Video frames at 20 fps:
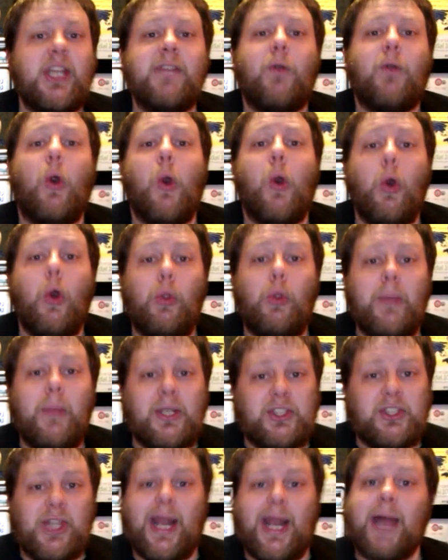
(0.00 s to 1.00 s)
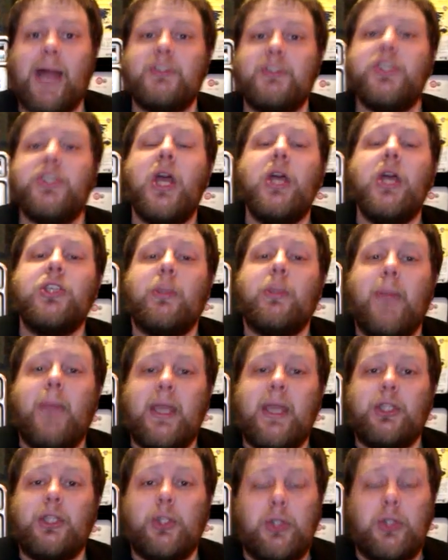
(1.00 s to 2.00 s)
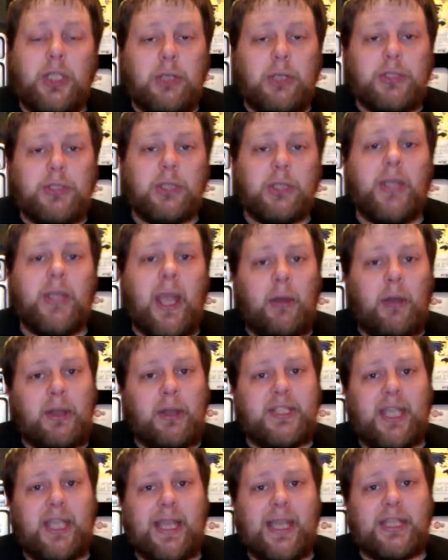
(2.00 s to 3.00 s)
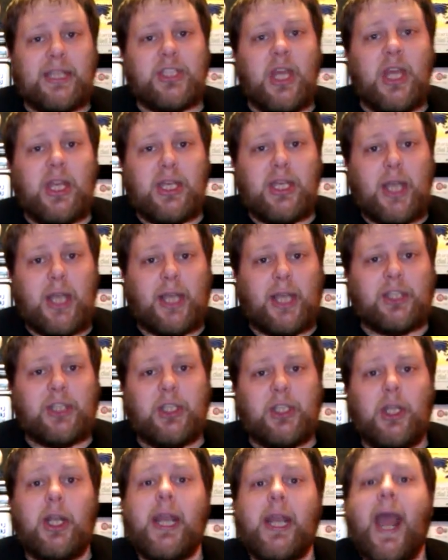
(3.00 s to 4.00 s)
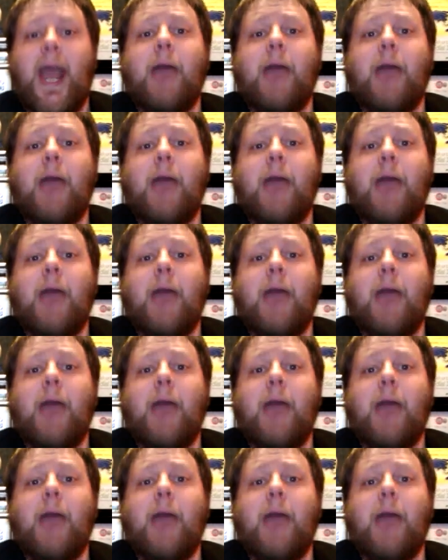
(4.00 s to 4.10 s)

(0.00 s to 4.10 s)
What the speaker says: They've all been sellouts, so make sure that you do get hold of tickets nice and early.